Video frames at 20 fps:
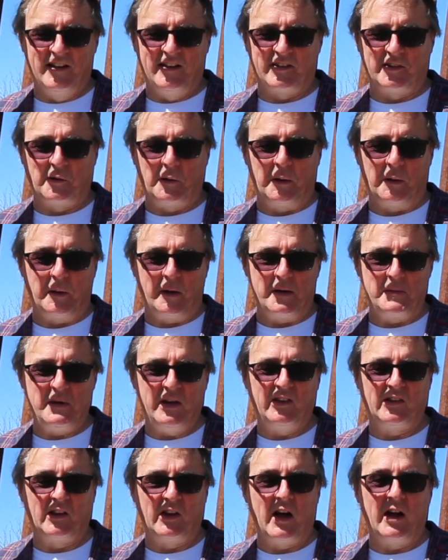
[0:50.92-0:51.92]
So anyway, it
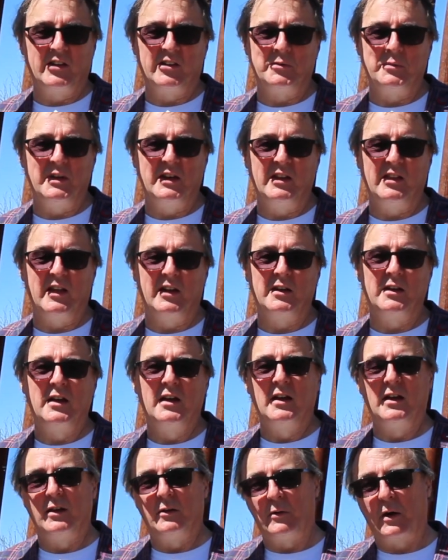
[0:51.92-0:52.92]
means a lot to me that
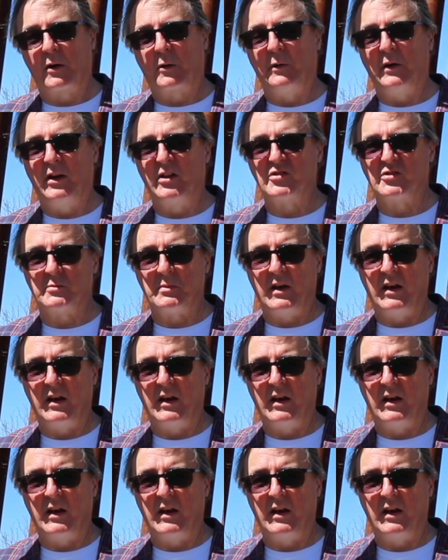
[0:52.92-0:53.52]
recreation